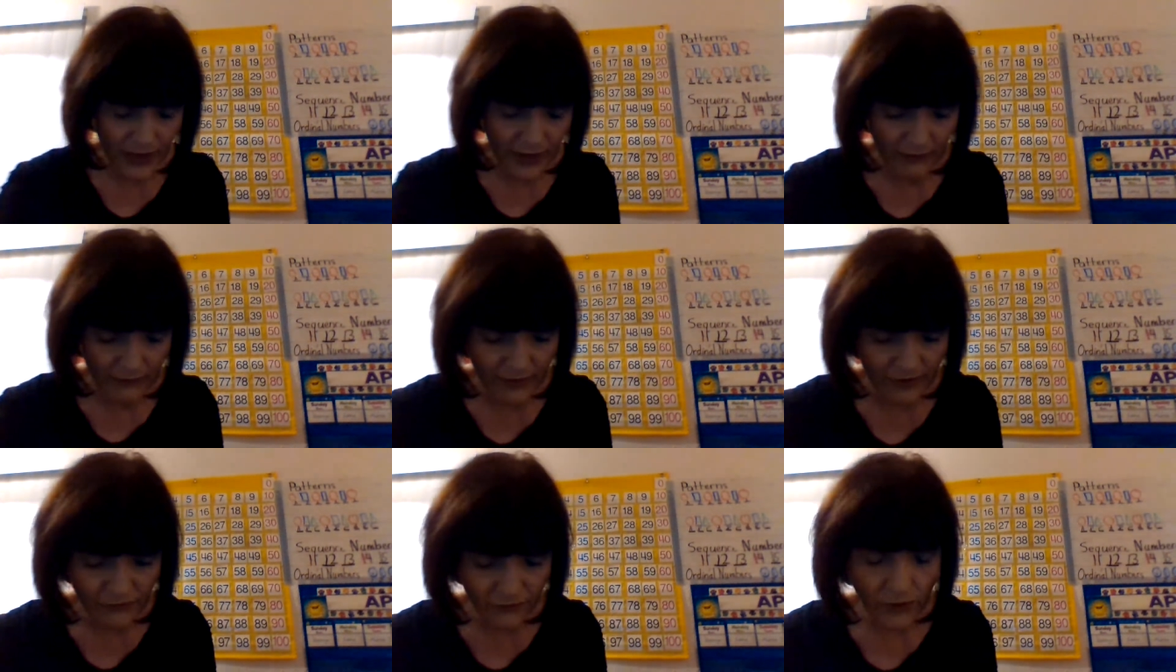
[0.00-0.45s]

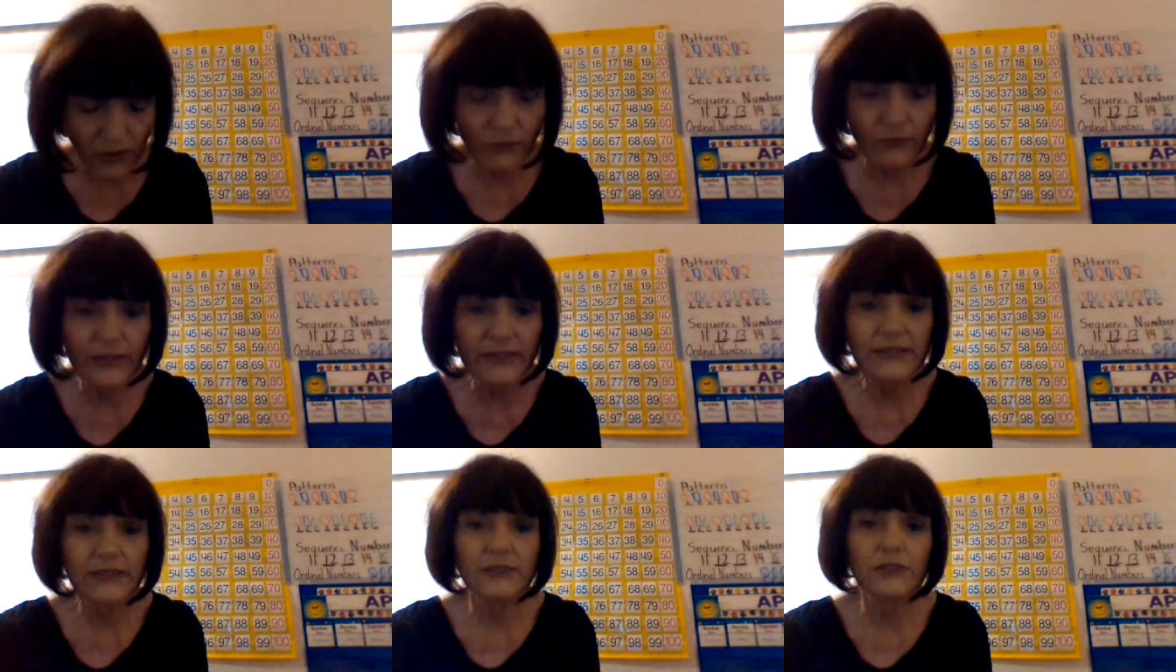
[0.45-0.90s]
Before
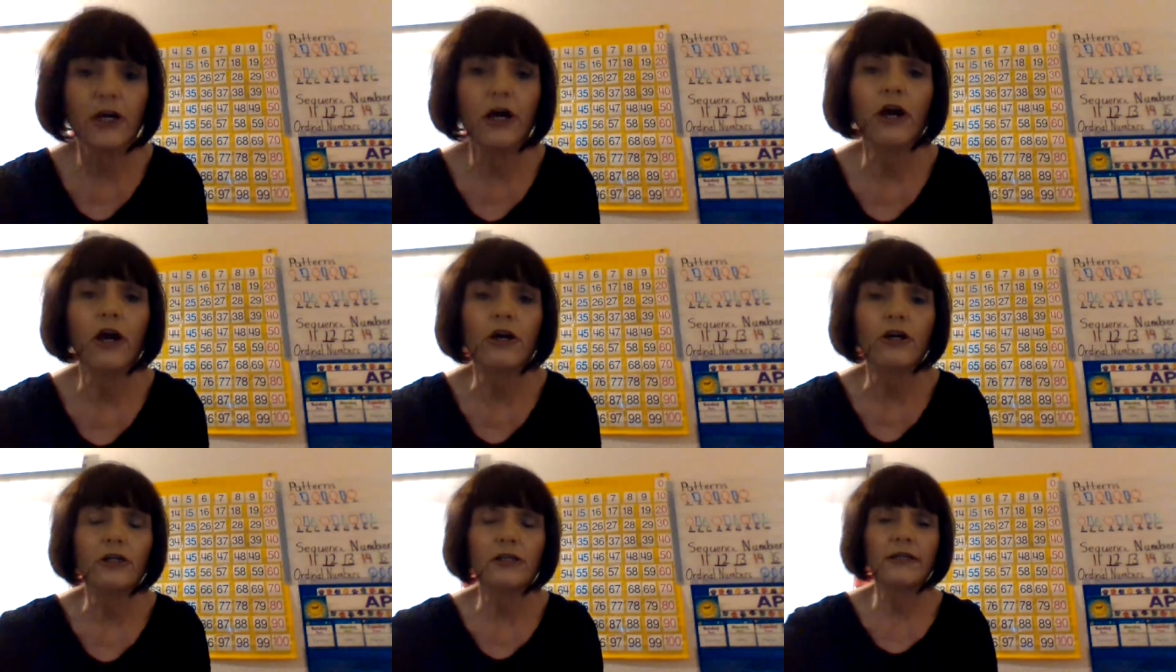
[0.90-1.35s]
we
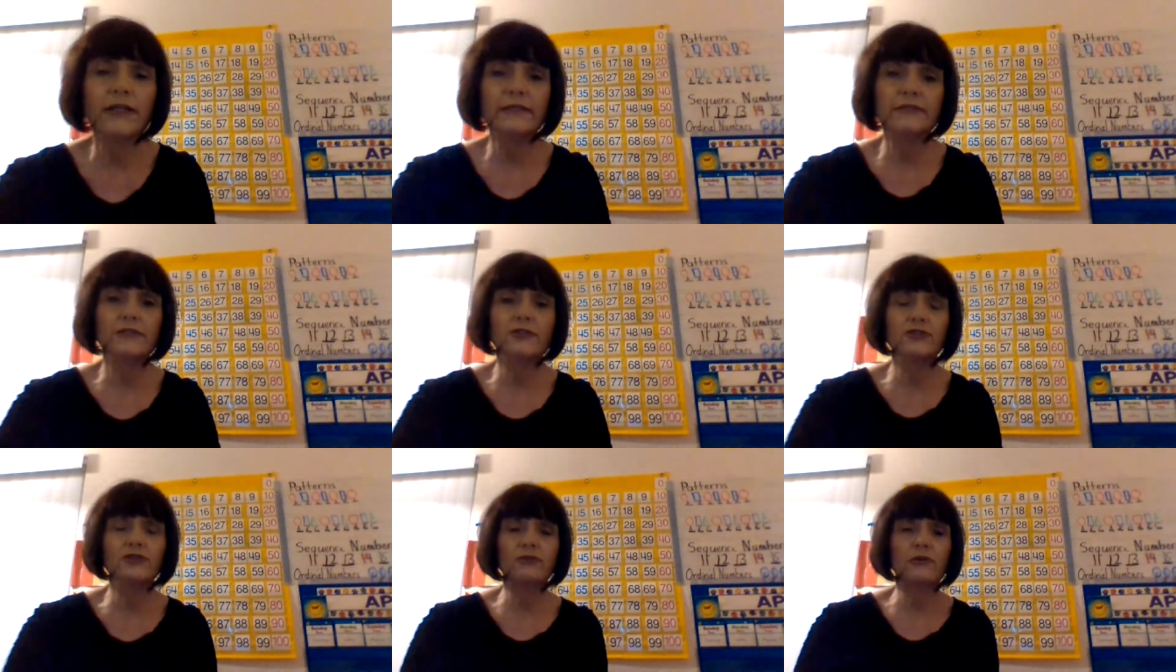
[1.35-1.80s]
start,
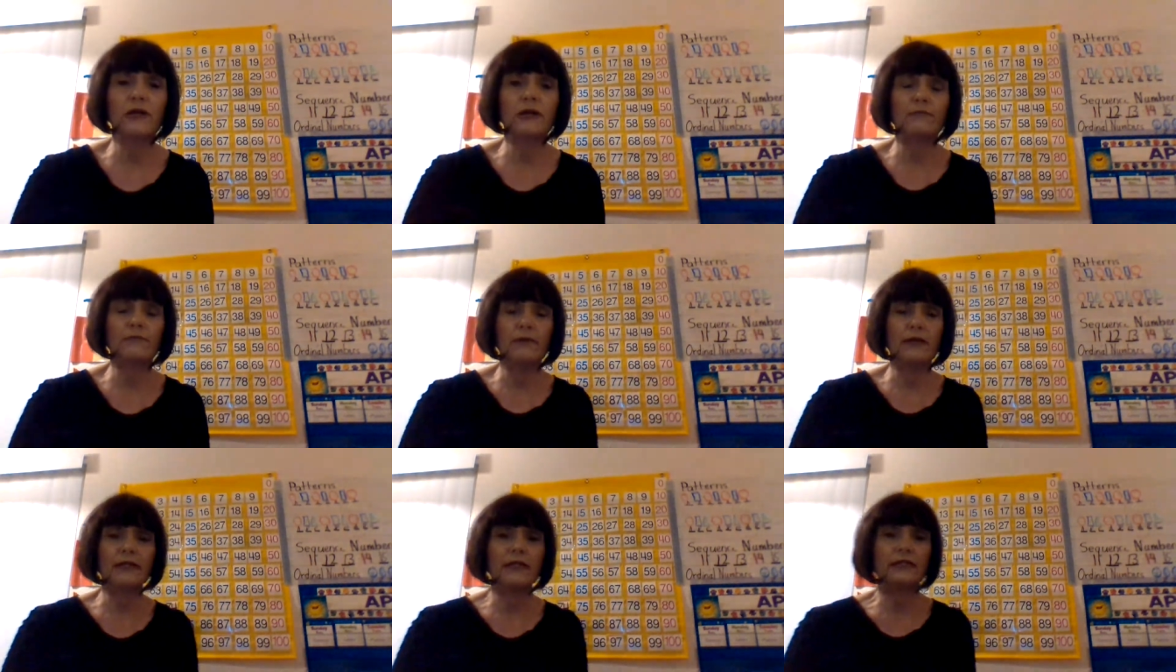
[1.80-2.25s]
let's do our
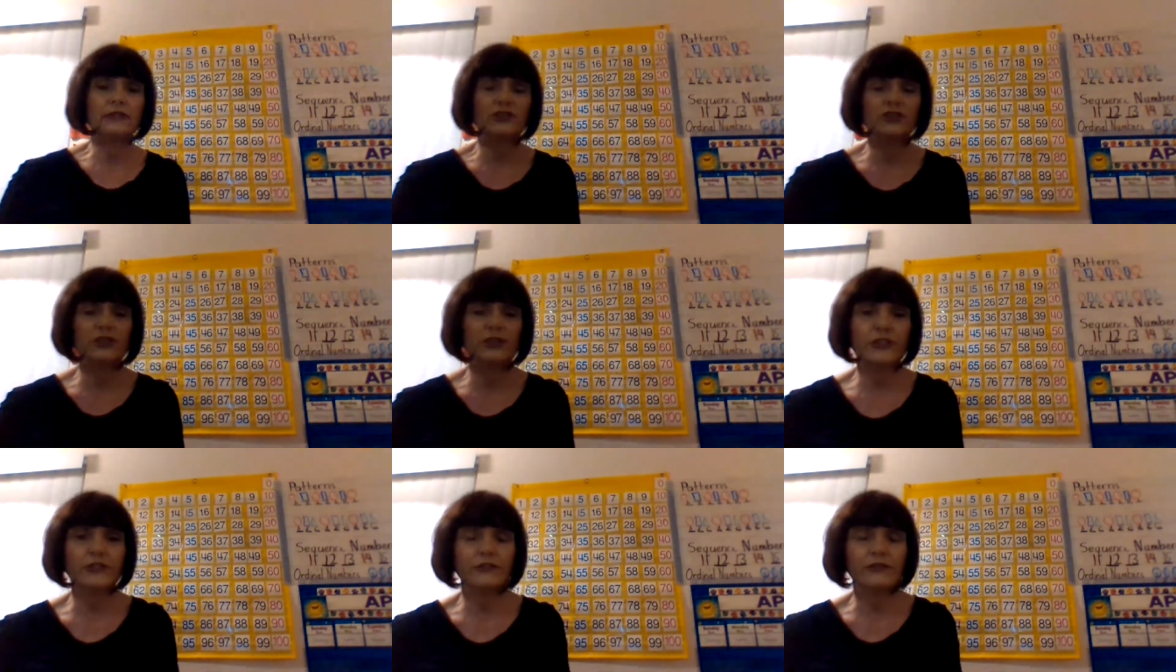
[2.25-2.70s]
money
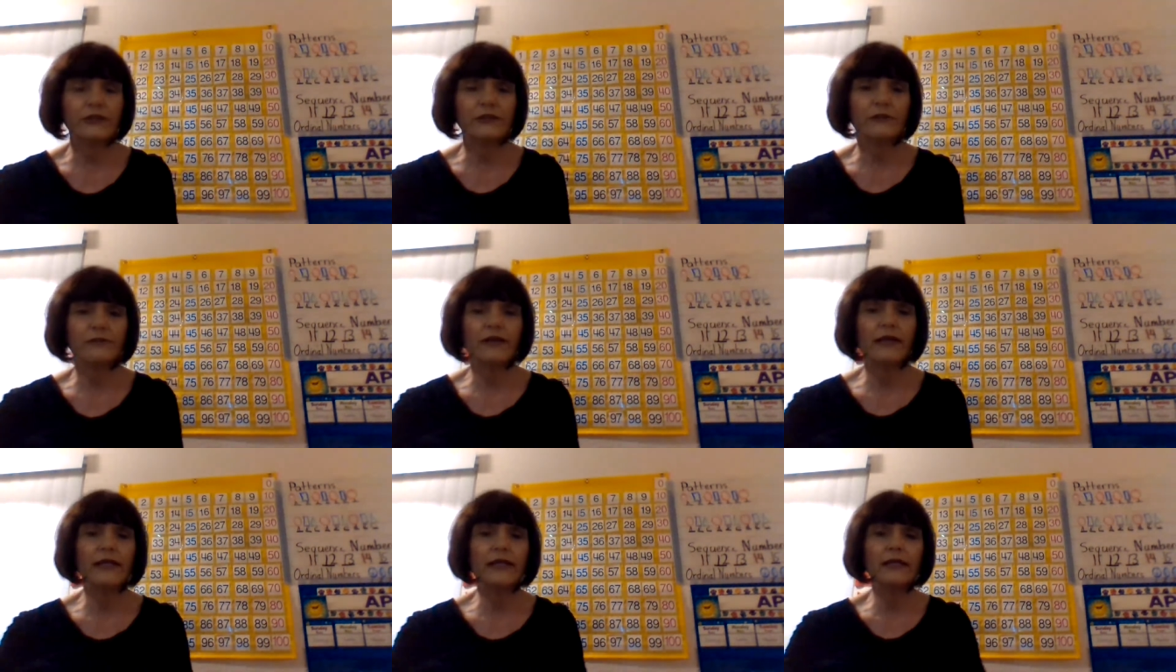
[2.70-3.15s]
cheer. Are
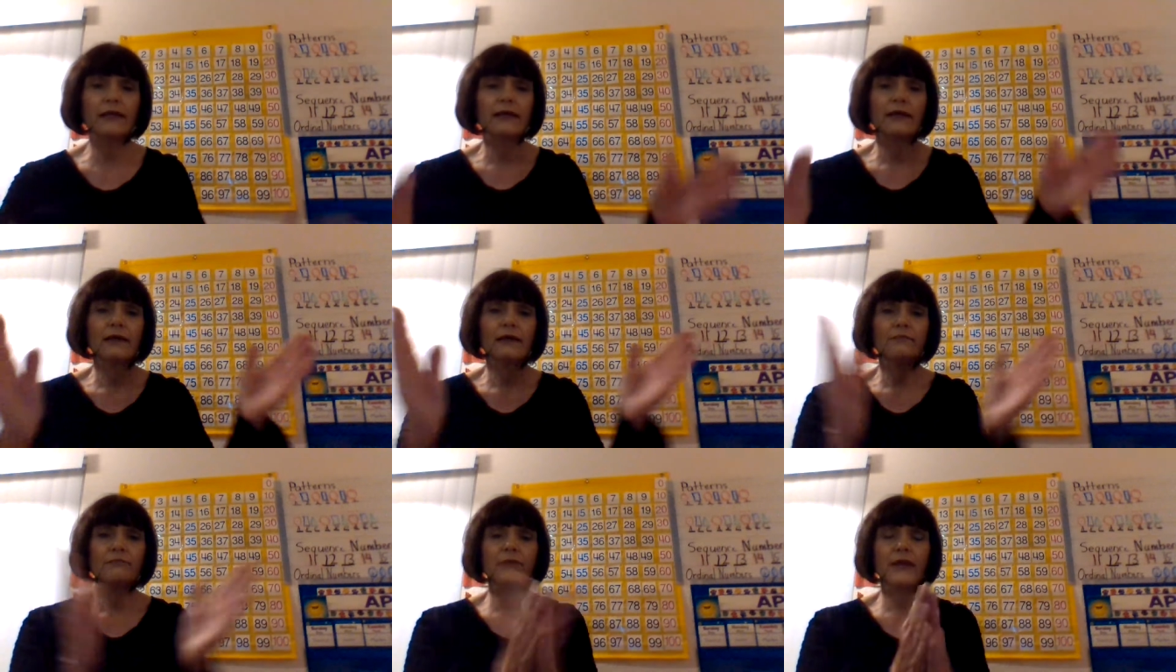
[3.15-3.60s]
you ready?
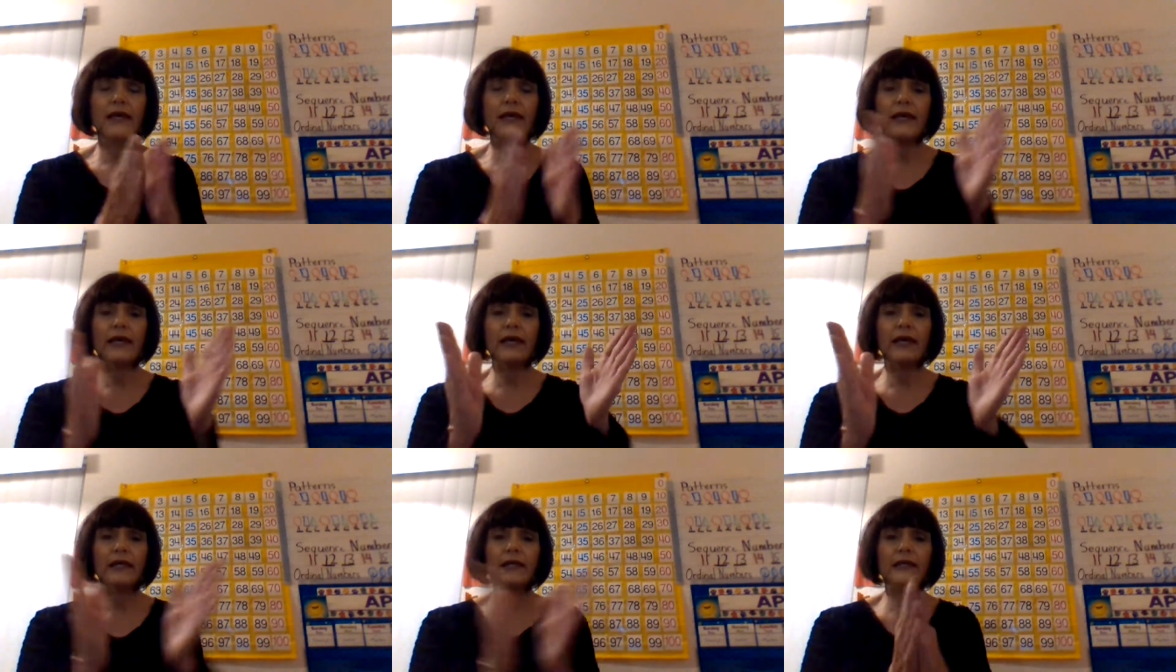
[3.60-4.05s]

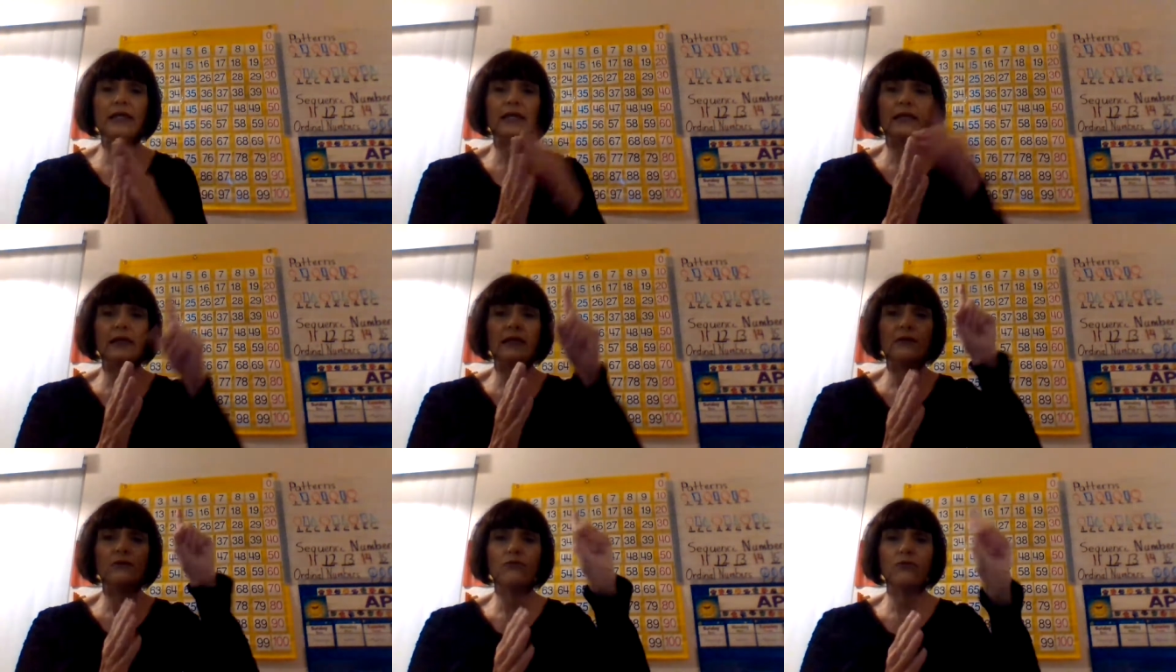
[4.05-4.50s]

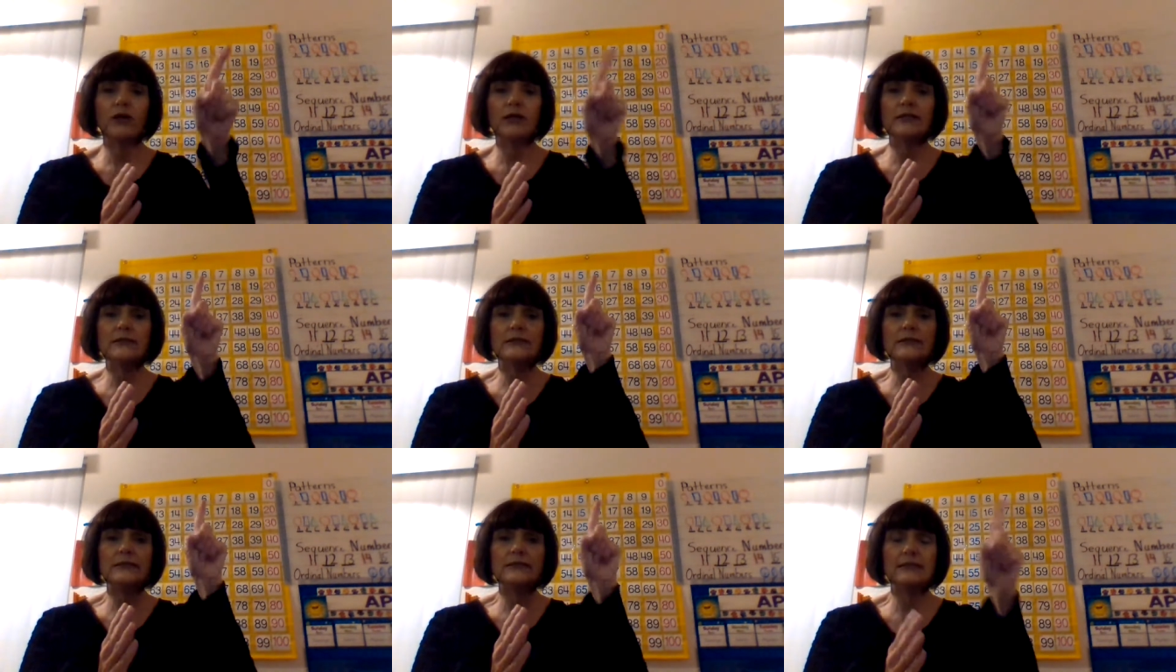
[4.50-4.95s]
Penny,
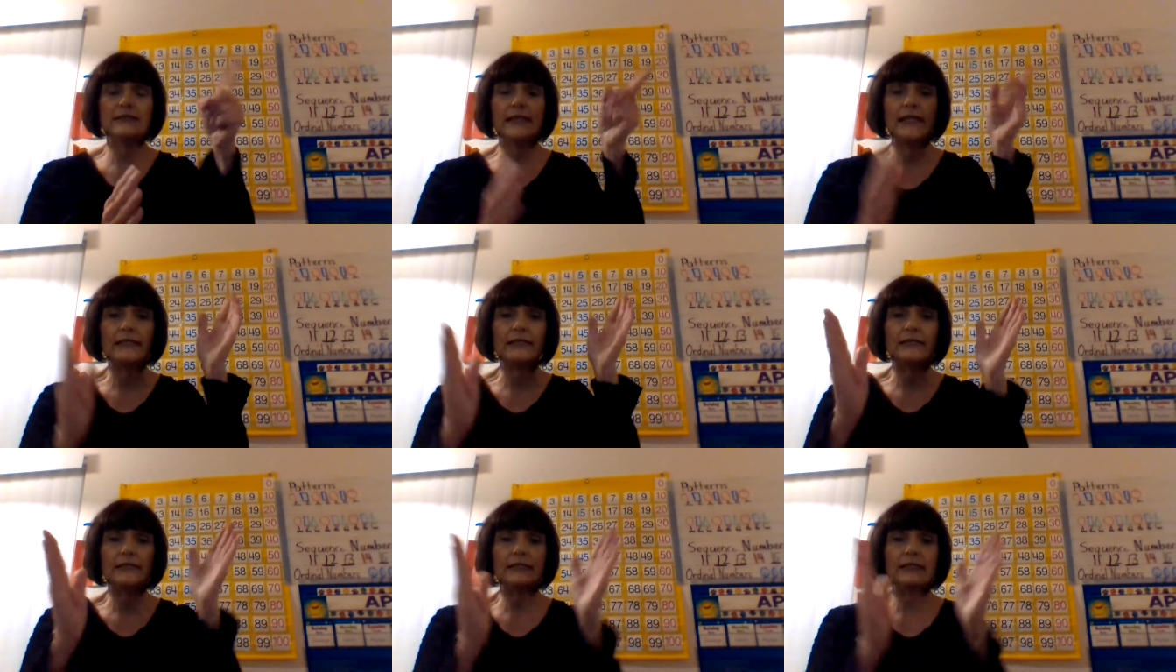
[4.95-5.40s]
1 cent.